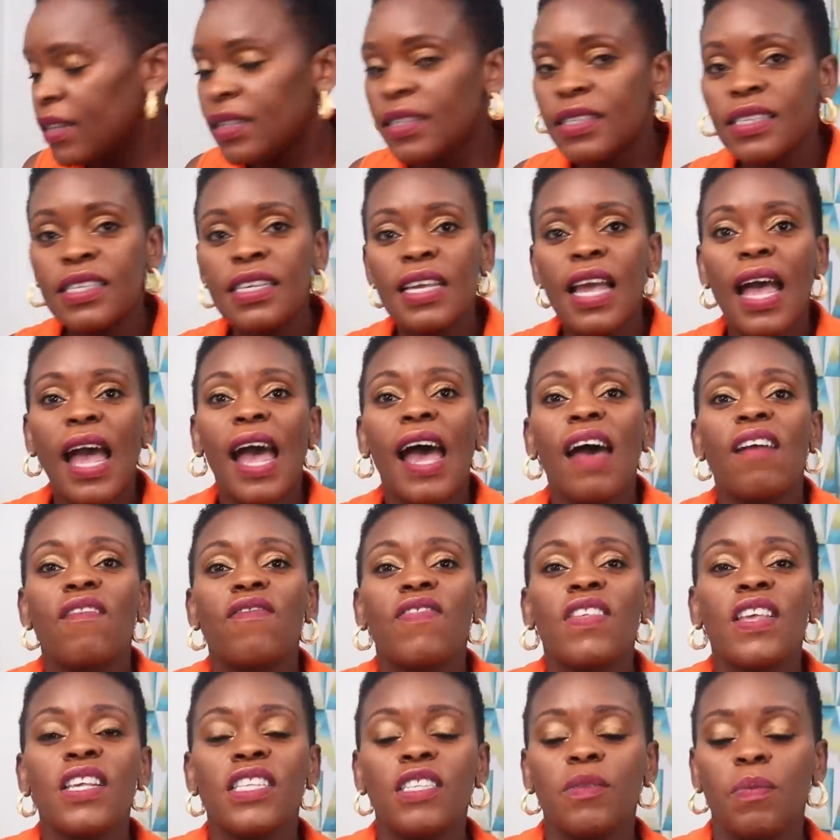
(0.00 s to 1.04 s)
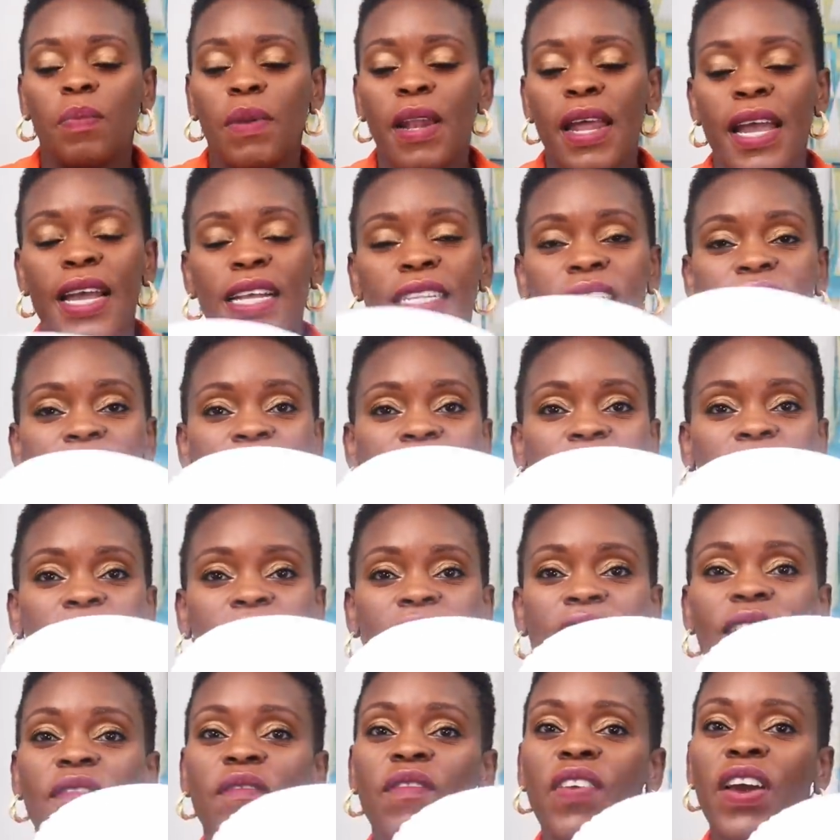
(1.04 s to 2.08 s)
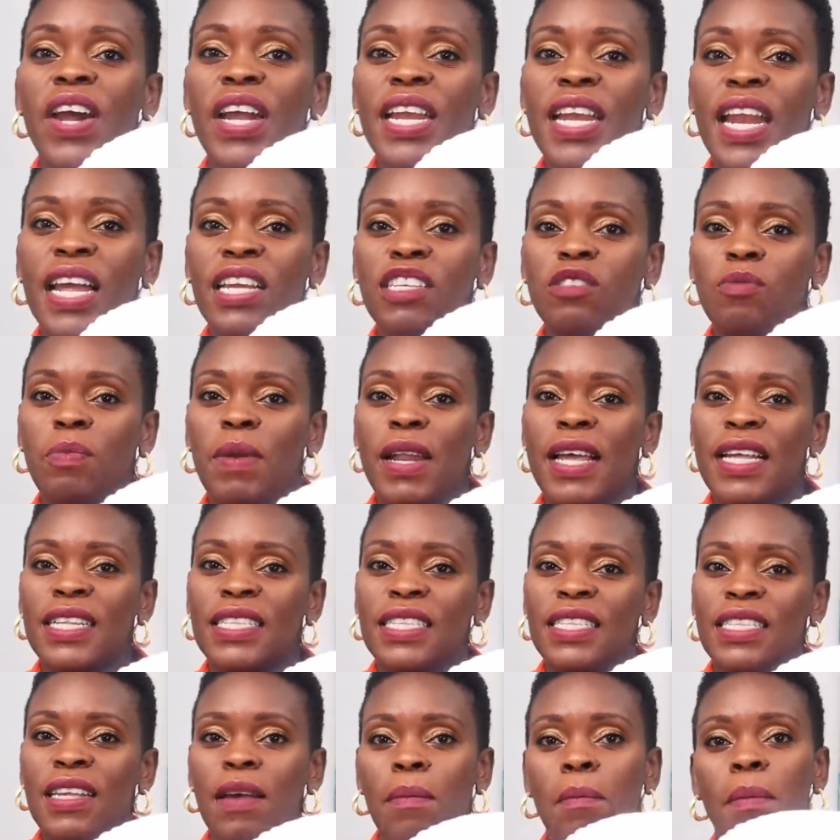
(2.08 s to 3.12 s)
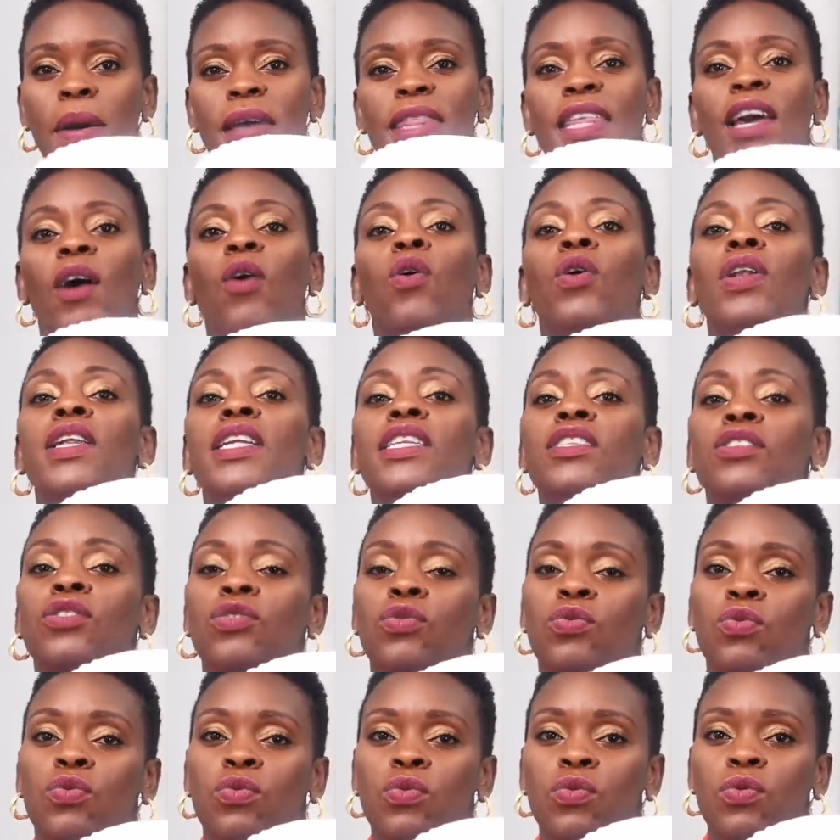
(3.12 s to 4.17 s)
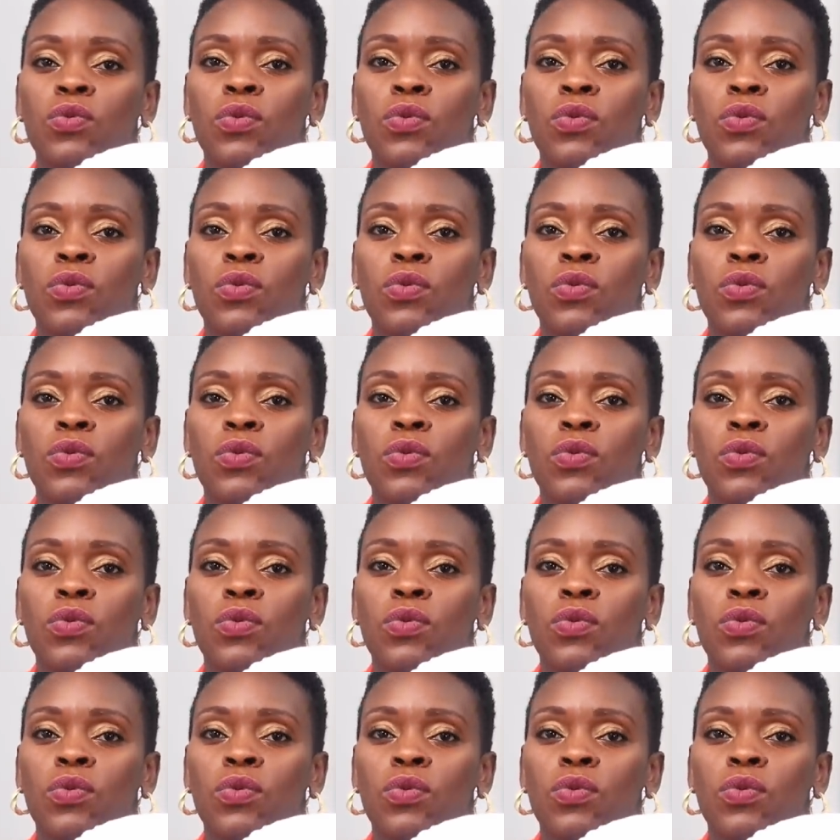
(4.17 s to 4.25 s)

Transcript: See, I have these plates. They're very nice plates, but they're only two.